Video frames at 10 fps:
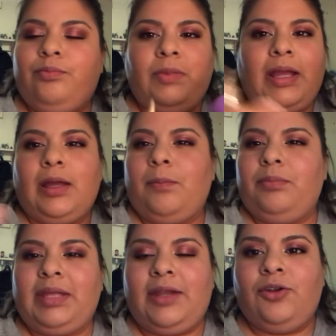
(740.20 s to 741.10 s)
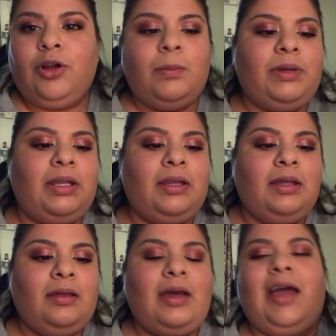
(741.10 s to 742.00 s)
like a blender, but
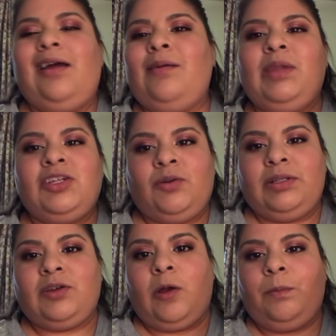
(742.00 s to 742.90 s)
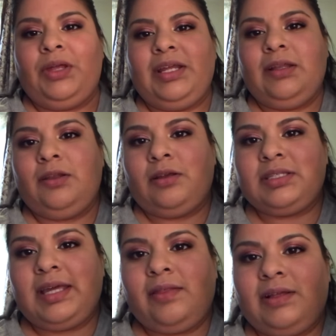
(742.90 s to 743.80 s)
I'm not sure what it's called. But it
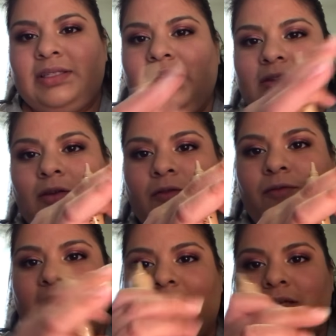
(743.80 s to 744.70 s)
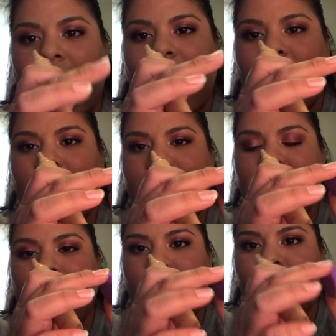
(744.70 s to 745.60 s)
looks like this. It has a little flat top and then this
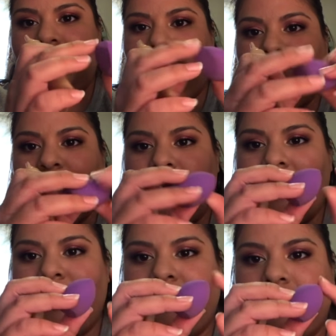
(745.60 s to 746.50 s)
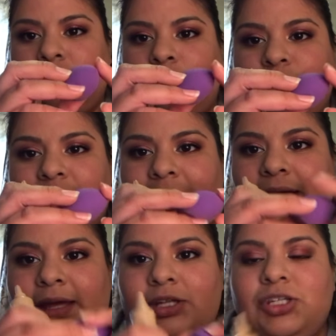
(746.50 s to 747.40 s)
little shaved part here with a little pointed
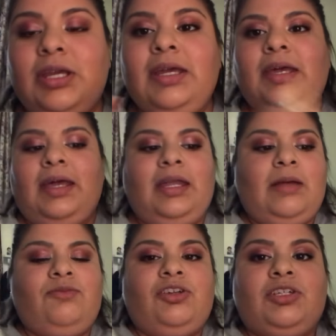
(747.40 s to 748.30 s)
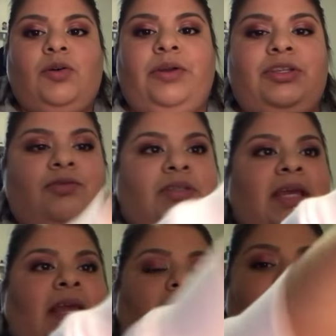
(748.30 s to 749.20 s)
edge. And I'm just going to take